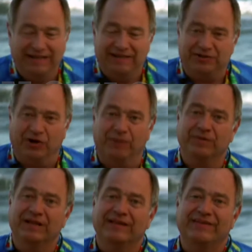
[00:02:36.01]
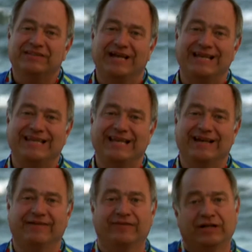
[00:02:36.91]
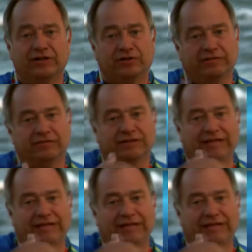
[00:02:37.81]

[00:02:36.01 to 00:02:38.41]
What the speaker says: So this idea of the